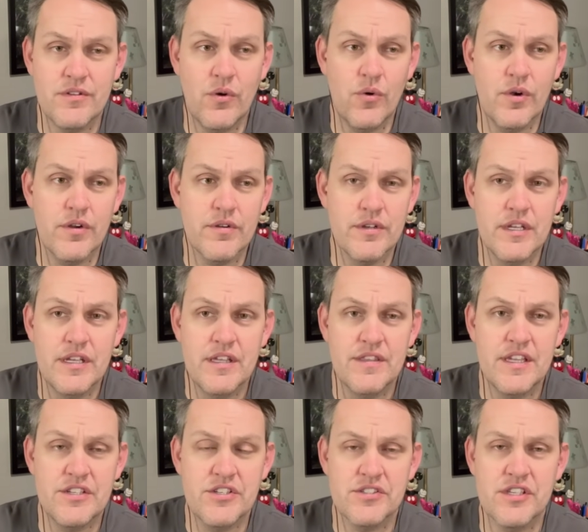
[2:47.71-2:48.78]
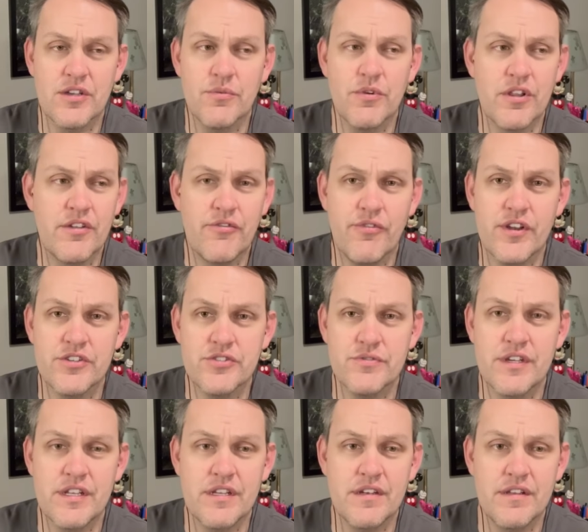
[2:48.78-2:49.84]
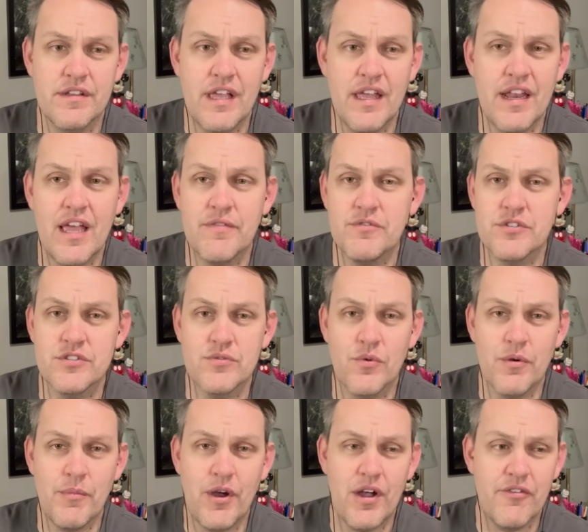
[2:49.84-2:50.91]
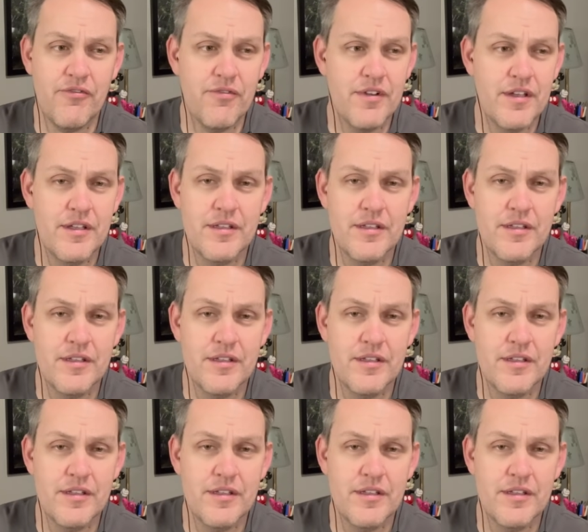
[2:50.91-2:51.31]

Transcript: or they just get really frustrated and have to storm off